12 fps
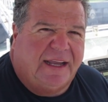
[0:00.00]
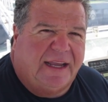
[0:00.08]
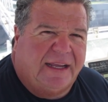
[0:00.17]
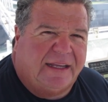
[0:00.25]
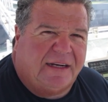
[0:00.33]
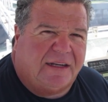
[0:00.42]

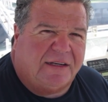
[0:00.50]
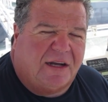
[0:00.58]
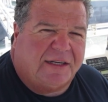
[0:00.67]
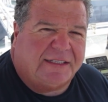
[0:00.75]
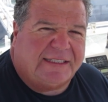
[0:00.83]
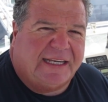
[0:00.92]
And on
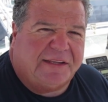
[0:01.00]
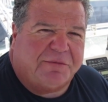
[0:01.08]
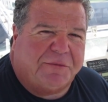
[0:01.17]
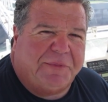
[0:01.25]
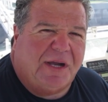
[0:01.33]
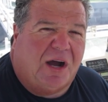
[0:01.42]
August 8th,
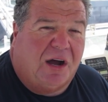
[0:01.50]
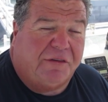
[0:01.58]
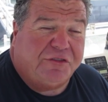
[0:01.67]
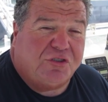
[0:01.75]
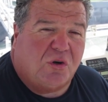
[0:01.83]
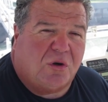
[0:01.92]
we'll be
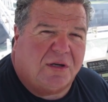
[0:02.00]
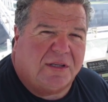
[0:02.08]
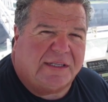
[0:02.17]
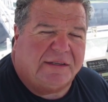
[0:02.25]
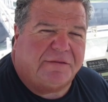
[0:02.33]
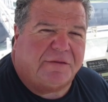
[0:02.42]
offshore
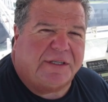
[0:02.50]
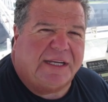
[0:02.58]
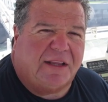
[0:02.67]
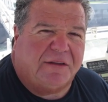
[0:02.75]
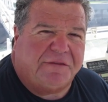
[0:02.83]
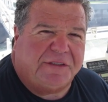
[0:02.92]
looking for
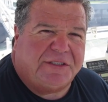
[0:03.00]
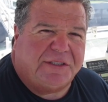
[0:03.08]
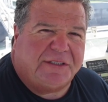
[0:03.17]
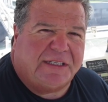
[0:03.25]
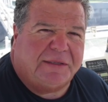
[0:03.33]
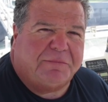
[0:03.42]
yellowfin
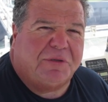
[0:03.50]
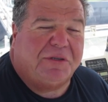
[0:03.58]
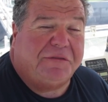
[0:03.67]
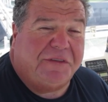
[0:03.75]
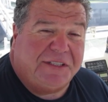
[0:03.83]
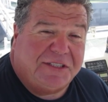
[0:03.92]
tuna,
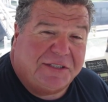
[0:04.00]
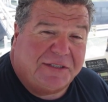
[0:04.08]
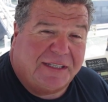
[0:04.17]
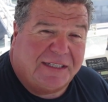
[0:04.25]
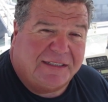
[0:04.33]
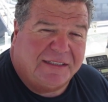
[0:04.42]
bluefin
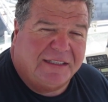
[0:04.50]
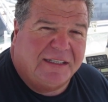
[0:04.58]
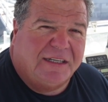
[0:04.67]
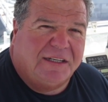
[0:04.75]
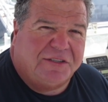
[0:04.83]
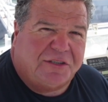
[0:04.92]
tuna,
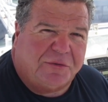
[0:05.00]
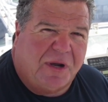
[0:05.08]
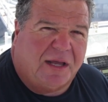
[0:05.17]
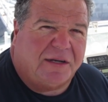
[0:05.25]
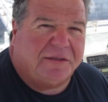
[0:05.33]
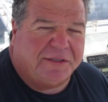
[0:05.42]

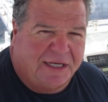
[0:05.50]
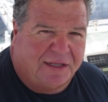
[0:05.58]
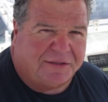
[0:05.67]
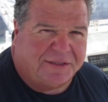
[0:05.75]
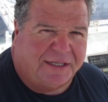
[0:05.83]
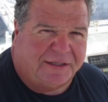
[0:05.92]
dorado, and
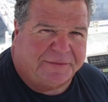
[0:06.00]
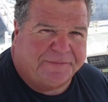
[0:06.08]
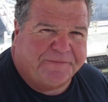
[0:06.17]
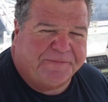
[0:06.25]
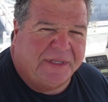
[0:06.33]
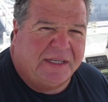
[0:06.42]
yellowtail.
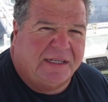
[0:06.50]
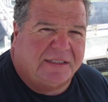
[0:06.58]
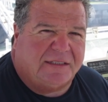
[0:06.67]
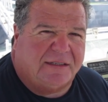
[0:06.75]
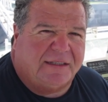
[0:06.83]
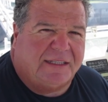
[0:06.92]

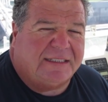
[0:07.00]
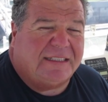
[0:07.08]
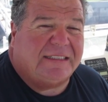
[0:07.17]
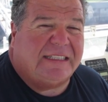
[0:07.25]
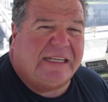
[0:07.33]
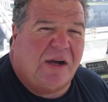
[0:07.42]
So this
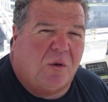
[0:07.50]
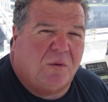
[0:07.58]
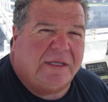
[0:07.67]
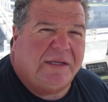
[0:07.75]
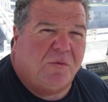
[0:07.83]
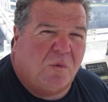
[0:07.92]
is the
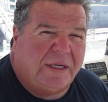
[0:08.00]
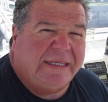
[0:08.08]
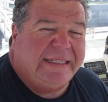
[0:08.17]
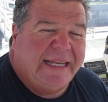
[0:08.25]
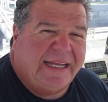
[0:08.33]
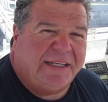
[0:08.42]
only
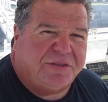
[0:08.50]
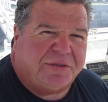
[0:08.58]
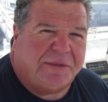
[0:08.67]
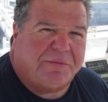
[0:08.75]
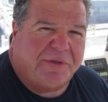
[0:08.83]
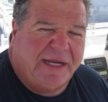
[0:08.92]
one-day
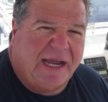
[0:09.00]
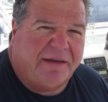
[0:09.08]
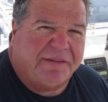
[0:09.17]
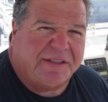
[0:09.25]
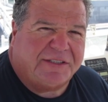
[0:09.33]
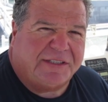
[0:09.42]
trip we
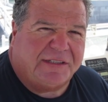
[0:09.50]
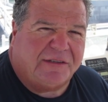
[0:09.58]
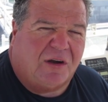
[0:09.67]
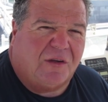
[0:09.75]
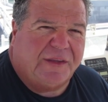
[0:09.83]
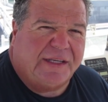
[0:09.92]
have this
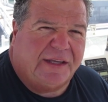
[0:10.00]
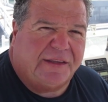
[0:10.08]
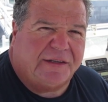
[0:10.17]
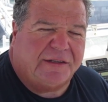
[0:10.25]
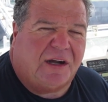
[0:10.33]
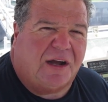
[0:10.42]
year. All the
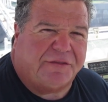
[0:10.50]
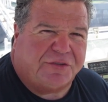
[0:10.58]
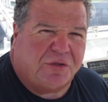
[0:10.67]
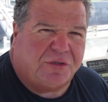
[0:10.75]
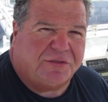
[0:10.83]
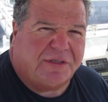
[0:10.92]
other
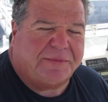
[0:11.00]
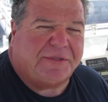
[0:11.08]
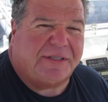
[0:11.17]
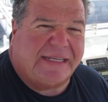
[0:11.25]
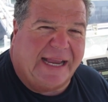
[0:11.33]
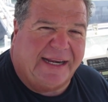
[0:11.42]
offshore trips
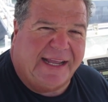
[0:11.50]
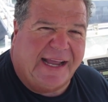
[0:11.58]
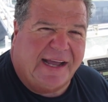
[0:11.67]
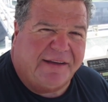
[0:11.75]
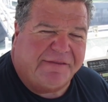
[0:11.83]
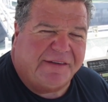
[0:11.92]
are day and a
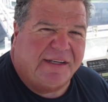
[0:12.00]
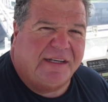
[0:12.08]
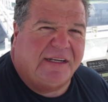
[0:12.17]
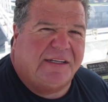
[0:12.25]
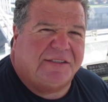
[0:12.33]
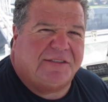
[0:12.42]
half.
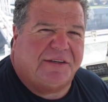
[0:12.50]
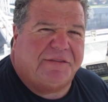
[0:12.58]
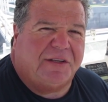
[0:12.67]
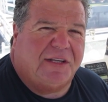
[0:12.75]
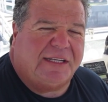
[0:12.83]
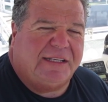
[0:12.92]
So if
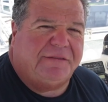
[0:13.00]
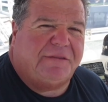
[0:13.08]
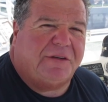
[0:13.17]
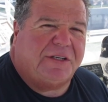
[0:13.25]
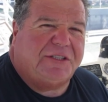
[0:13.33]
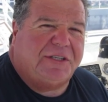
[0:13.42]
you're looking
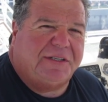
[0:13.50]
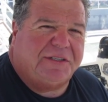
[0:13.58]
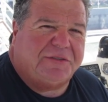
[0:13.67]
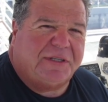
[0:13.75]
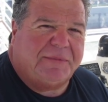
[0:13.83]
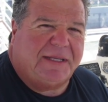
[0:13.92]
for a
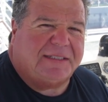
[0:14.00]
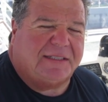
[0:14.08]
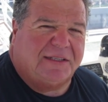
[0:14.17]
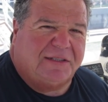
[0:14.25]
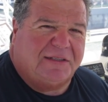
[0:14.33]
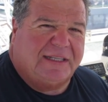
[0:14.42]
tuna trip that's a
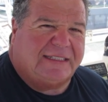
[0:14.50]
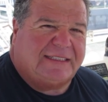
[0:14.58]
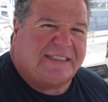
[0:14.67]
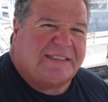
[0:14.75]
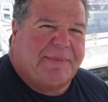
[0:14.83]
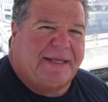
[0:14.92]
little
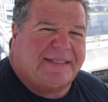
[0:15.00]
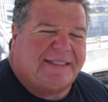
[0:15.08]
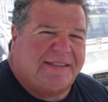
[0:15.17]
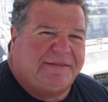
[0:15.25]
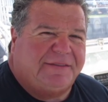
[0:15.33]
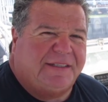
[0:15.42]
less
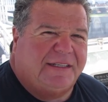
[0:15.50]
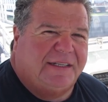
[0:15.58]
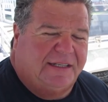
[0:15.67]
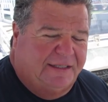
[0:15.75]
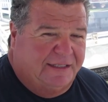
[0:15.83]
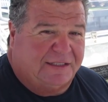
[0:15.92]
expensive,
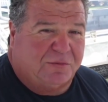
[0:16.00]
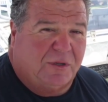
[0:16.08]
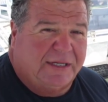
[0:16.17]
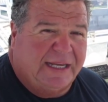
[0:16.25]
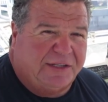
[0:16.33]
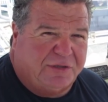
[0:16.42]
this
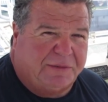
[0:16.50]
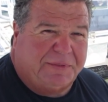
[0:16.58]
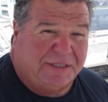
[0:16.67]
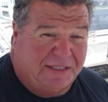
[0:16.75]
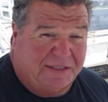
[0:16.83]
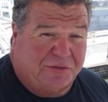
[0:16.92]
one-day trip
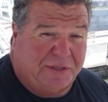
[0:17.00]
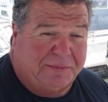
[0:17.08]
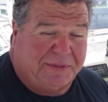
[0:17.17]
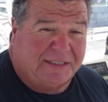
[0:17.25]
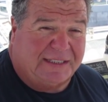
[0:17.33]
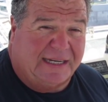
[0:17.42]
is the
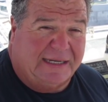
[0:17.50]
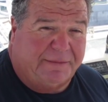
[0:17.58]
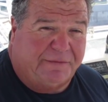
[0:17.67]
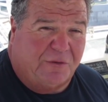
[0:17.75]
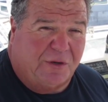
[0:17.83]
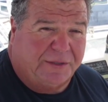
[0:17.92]
trip to sign
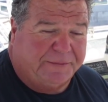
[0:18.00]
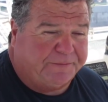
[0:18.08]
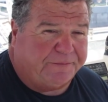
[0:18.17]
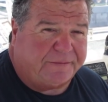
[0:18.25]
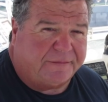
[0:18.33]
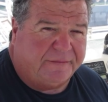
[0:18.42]
up for.
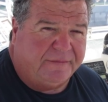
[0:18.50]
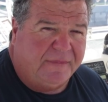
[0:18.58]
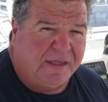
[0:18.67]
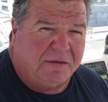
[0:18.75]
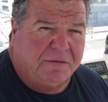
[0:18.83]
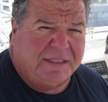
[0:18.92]

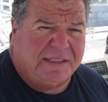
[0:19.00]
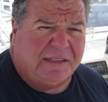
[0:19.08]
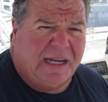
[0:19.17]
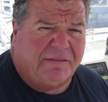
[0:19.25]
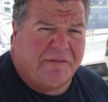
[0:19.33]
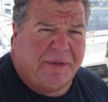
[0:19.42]
We
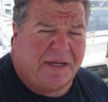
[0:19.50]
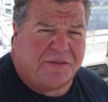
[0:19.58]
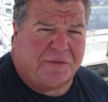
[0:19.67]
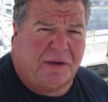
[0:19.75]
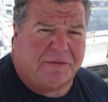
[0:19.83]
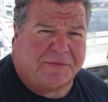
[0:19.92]
still have about
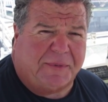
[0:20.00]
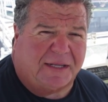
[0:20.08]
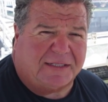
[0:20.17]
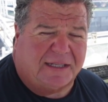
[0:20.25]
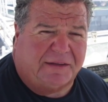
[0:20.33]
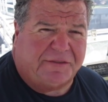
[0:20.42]
12
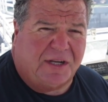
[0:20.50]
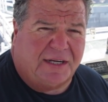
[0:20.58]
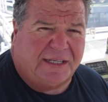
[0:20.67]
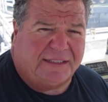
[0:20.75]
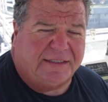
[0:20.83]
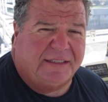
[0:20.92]
spots left
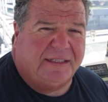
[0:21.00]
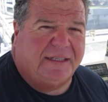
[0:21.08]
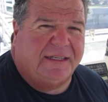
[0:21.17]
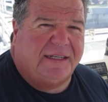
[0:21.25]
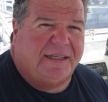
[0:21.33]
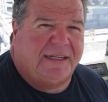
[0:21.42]
on it.
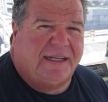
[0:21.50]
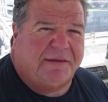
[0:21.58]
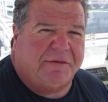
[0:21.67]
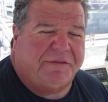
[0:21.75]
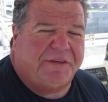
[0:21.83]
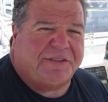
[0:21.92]

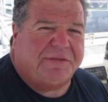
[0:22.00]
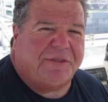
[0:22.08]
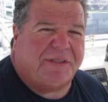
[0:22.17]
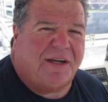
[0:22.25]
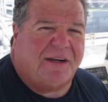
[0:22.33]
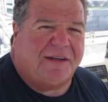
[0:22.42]
And we're fishing
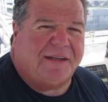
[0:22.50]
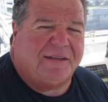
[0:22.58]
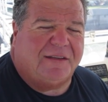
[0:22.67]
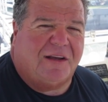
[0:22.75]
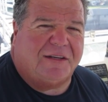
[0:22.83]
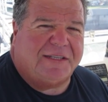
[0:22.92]
with our
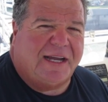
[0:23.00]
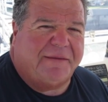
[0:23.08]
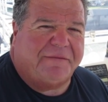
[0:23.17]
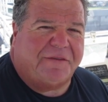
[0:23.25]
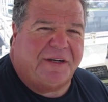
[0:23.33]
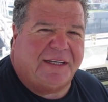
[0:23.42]

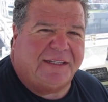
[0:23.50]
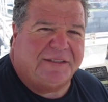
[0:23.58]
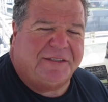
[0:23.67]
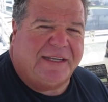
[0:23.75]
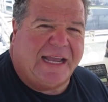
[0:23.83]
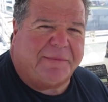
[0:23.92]
longtime
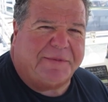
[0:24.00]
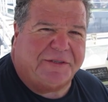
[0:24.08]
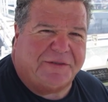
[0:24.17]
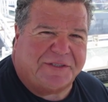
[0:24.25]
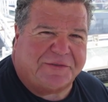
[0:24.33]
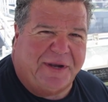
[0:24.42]
friend,
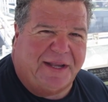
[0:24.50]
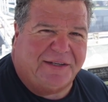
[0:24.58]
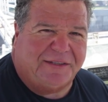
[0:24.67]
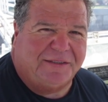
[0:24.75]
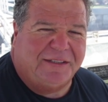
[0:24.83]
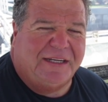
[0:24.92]
Captain Chris
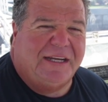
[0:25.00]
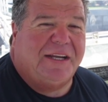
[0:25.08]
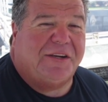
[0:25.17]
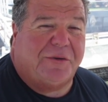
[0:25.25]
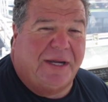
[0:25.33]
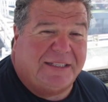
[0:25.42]
Randall,
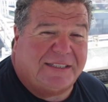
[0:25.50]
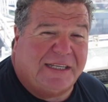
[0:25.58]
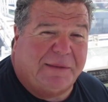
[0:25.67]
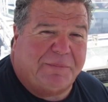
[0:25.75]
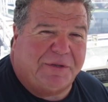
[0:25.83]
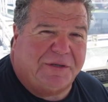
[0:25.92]
great
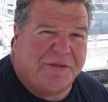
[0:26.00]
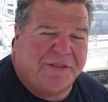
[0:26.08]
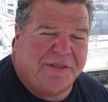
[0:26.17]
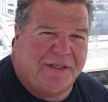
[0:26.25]
skipper.